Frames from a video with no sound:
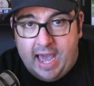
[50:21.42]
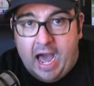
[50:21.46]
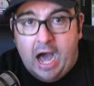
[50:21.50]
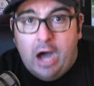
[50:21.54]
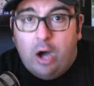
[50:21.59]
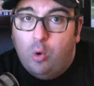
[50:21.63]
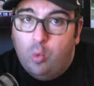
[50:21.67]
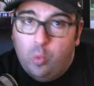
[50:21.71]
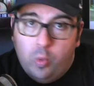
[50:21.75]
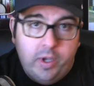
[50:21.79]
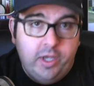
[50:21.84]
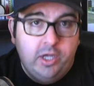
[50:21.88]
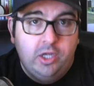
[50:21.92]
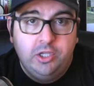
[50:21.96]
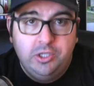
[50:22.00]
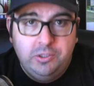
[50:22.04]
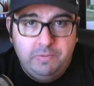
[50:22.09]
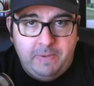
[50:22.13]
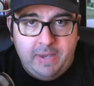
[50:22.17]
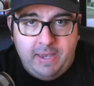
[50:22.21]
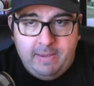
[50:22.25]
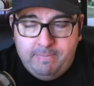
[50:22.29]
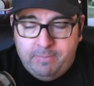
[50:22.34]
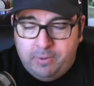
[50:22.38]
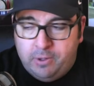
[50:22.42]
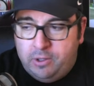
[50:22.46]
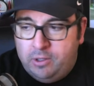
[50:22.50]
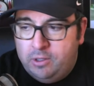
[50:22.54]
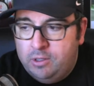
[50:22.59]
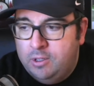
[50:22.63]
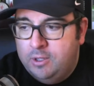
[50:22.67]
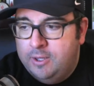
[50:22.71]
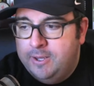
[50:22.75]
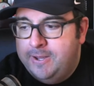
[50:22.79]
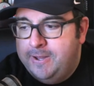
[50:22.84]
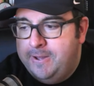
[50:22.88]
outwilled
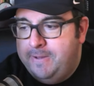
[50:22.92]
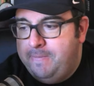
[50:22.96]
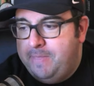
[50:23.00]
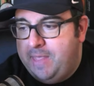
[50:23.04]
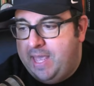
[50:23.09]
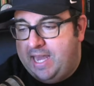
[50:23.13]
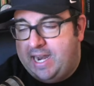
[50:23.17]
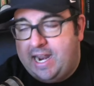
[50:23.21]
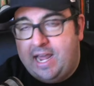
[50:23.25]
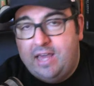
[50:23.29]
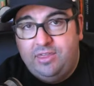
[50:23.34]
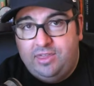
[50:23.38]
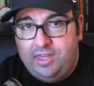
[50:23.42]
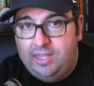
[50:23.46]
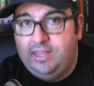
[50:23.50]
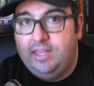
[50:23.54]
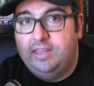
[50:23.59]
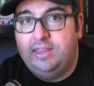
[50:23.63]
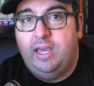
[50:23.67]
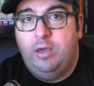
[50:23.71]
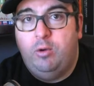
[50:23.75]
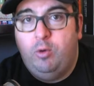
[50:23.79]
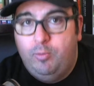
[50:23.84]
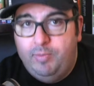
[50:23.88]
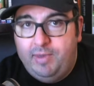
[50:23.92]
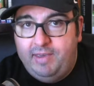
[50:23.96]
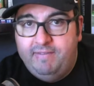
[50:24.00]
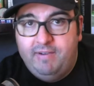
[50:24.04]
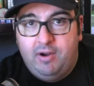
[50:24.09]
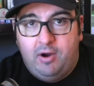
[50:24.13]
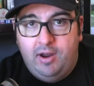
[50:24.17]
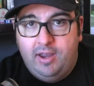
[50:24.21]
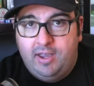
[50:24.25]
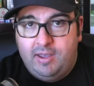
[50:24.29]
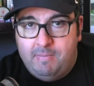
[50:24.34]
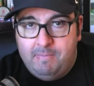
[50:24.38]
people. And I think that they will be
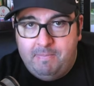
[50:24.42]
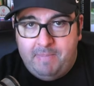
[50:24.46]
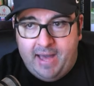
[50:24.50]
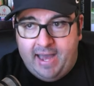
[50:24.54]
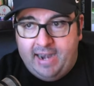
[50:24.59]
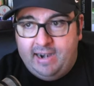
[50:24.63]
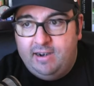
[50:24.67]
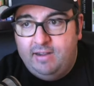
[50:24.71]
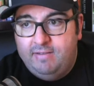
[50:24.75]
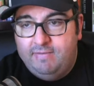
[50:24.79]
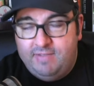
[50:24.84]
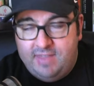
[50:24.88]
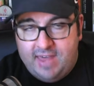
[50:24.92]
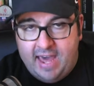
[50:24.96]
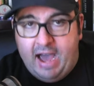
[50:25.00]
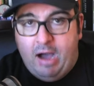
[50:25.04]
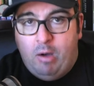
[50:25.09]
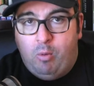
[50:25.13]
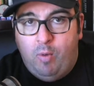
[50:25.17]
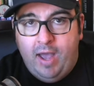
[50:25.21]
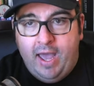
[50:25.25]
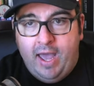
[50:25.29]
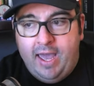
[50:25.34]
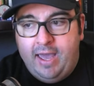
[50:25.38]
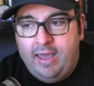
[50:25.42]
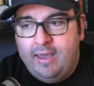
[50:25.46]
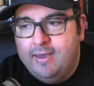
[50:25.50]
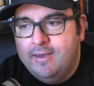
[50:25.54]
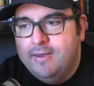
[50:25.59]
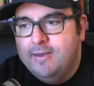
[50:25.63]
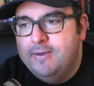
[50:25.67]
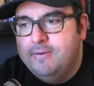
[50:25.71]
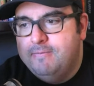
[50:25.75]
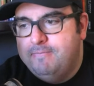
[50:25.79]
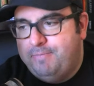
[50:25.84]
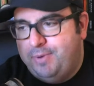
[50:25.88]
very competitive that way.
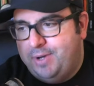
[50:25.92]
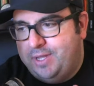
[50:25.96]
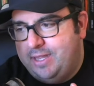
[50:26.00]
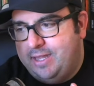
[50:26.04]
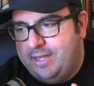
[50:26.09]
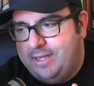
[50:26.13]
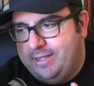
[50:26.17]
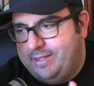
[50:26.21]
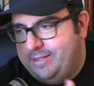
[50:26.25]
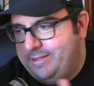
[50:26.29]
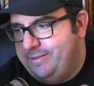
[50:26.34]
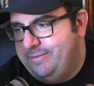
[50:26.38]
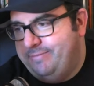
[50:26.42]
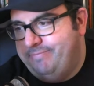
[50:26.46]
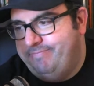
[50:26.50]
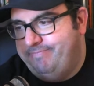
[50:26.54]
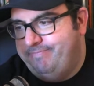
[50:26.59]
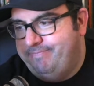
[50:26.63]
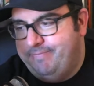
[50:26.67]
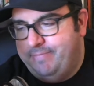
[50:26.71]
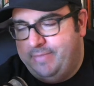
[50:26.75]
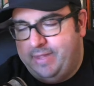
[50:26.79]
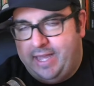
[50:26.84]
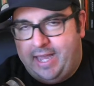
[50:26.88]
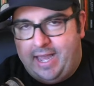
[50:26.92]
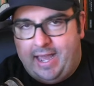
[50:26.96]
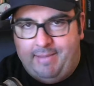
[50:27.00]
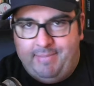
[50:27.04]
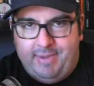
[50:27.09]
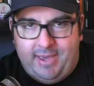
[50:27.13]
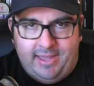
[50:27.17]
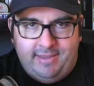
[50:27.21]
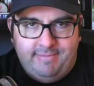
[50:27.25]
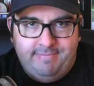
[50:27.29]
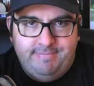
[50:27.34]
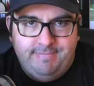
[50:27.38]
But,
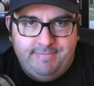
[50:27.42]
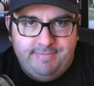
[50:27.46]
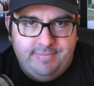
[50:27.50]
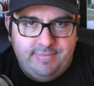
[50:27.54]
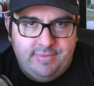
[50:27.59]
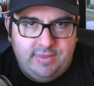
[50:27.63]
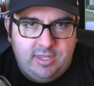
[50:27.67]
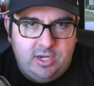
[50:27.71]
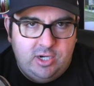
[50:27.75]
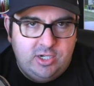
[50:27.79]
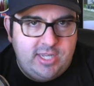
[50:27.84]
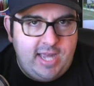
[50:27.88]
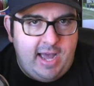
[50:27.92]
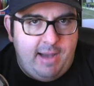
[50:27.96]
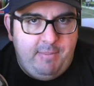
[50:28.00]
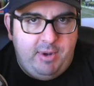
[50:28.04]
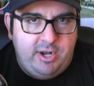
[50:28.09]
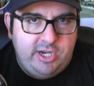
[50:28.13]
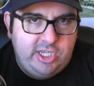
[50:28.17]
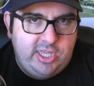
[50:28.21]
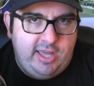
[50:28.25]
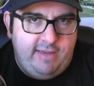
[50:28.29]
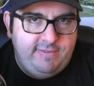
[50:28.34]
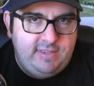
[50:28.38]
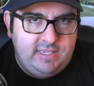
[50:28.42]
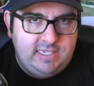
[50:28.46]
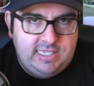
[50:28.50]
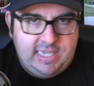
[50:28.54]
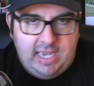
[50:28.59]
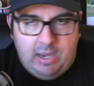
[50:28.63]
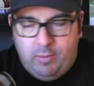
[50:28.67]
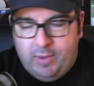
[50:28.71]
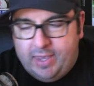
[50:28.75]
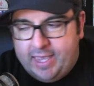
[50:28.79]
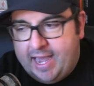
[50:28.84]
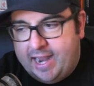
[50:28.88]
I mean, there's not much left to
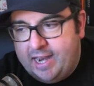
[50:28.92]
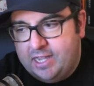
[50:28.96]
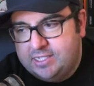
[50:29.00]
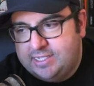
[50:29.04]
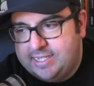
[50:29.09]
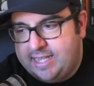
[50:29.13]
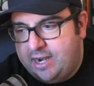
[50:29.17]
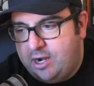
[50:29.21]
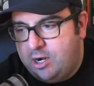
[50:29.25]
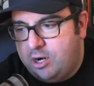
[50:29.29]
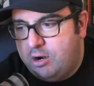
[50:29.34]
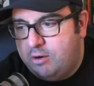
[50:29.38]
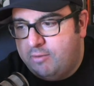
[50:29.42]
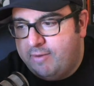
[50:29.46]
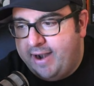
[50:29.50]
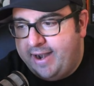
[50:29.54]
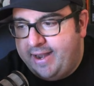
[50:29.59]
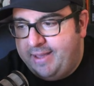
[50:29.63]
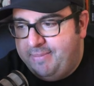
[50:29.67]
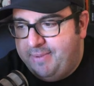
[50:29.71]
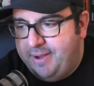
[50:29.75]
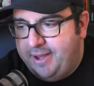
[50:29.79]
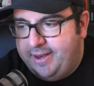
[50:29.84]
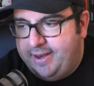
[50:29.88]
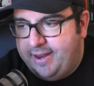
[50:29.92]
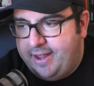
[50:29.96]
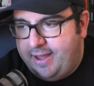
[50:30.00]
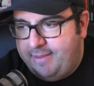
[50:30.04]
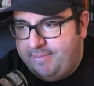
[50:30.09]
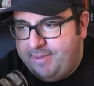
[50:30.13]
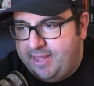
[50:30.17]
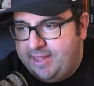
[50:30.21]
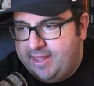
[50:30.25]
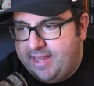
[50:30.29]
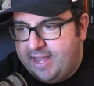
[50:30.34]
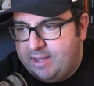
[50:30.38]
say. We kind of said it already, but,
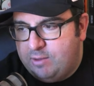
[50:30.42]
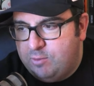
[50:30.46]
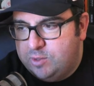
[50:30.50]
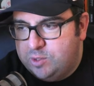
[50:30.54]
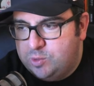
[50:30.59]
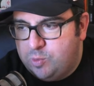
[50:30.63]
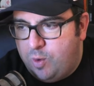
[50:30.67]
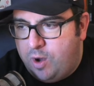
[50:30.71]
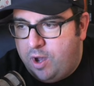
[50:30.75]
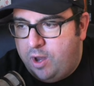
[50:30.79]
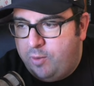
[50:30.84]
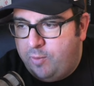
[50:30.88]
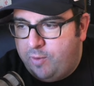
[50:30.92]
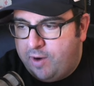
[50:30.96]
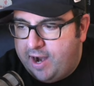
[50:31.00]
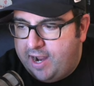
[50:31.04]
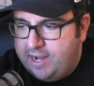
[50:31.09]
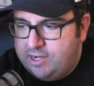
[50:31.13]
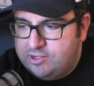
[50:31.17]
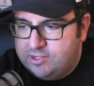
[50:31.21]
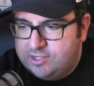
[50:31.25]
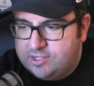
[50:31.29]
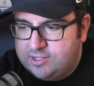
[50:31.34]
I mean, that was one where I